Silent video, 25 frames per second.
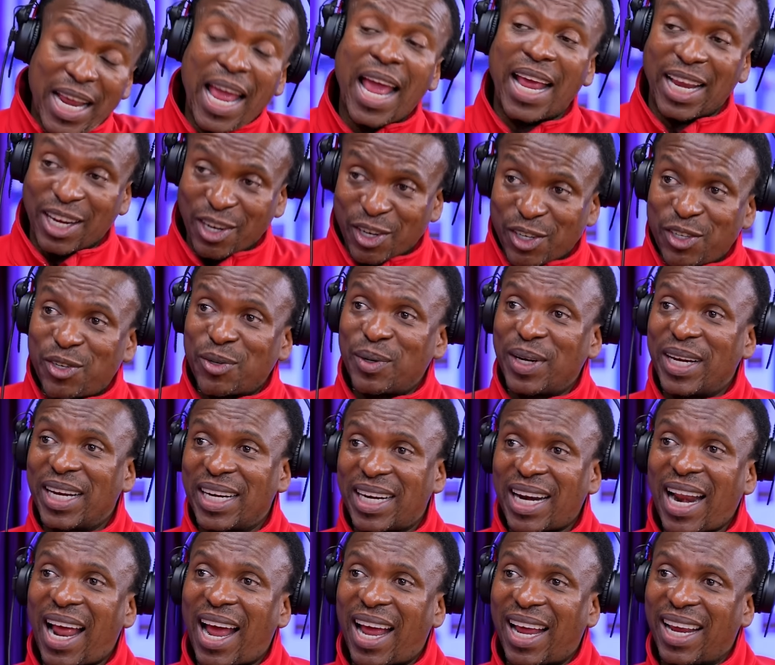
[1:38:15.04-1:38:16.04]
Yeah, you're doing
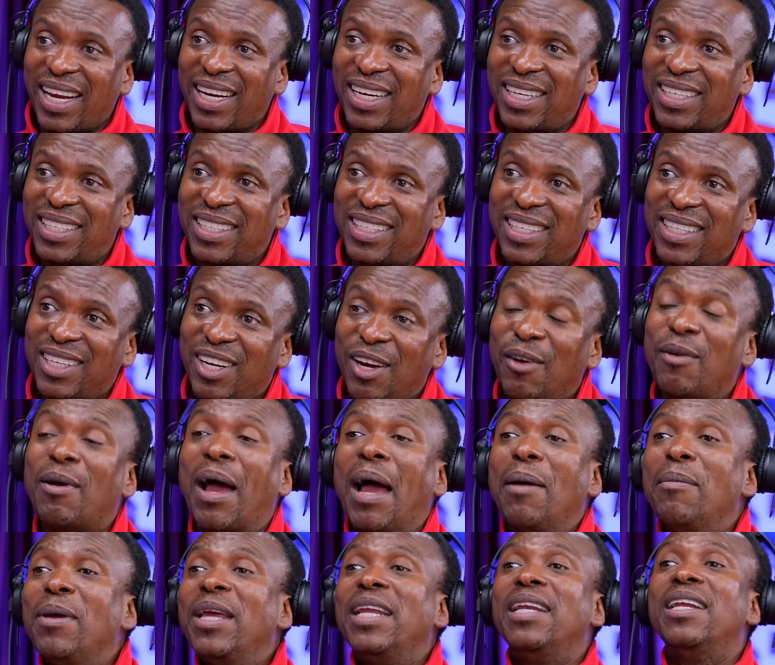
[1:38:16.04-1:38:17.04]
it right. Yeah.
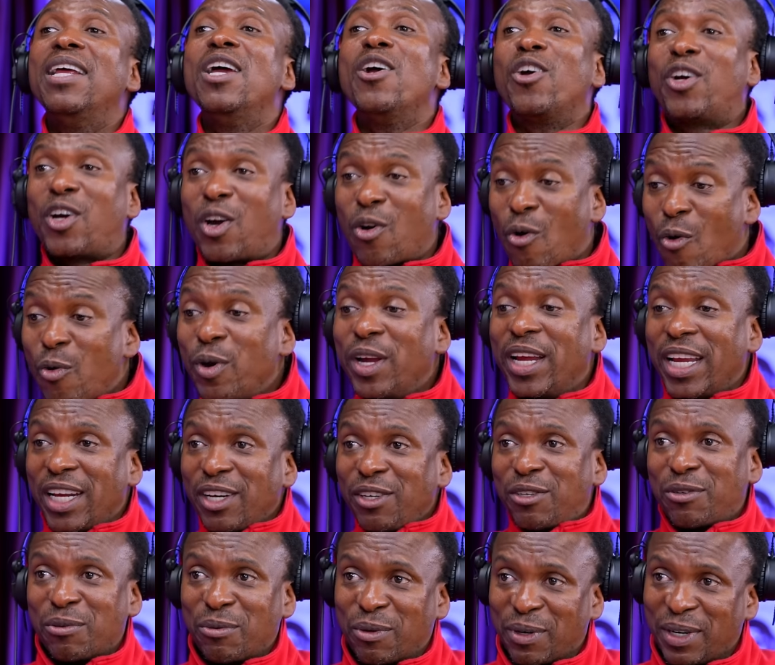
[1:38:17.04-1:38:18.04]
I mean, going
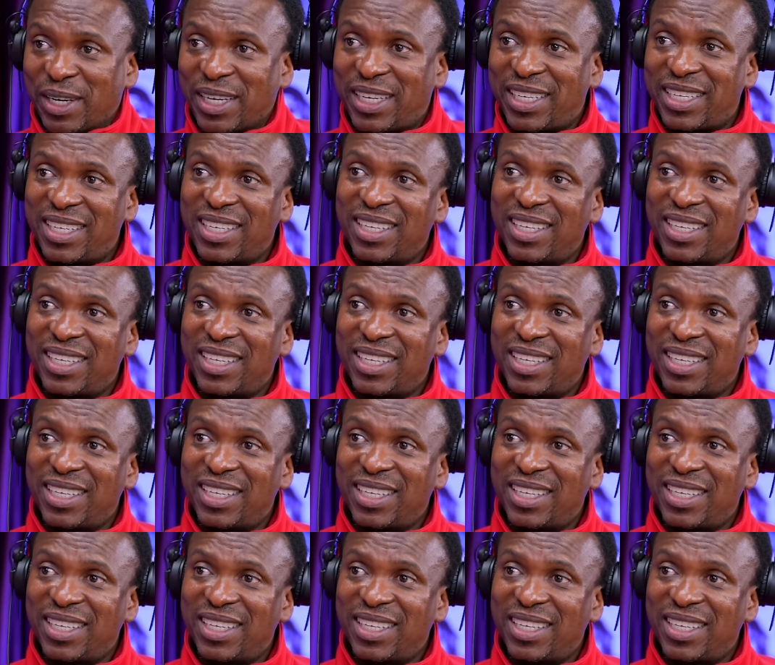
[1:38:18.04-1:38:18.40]
into it.